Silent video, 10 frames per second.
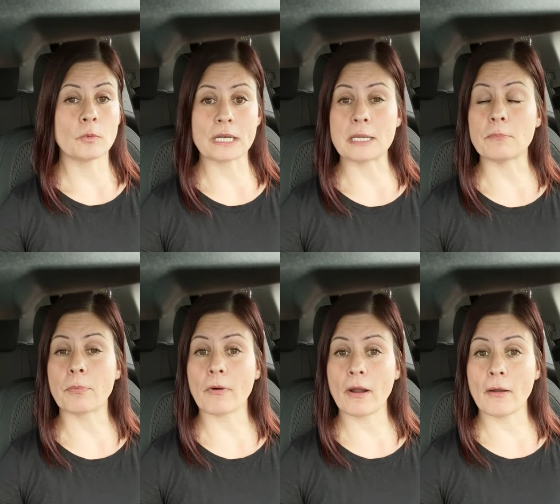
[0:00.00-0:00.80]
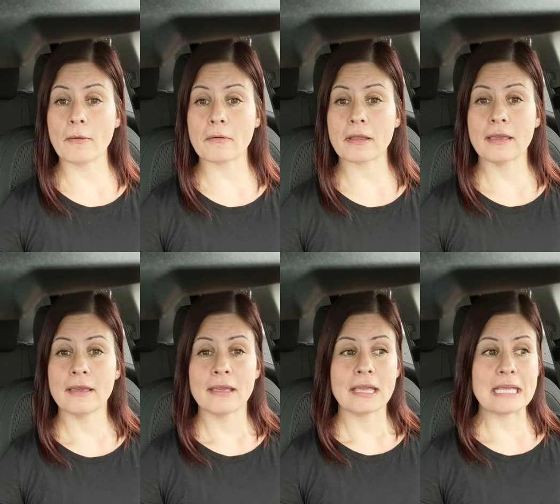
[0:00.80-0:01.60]
when he broke,
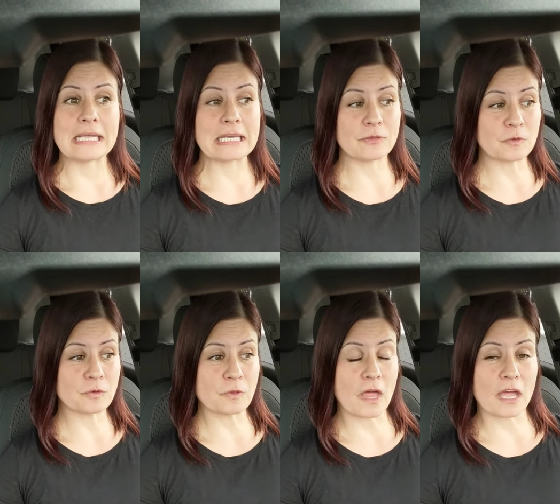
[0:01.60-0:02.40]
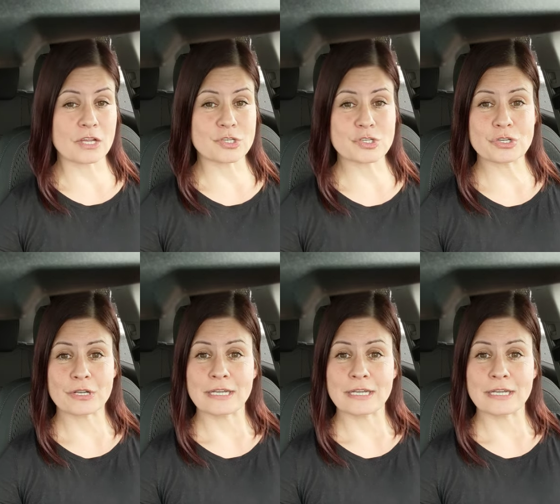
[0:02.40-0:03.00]
he hit the slush,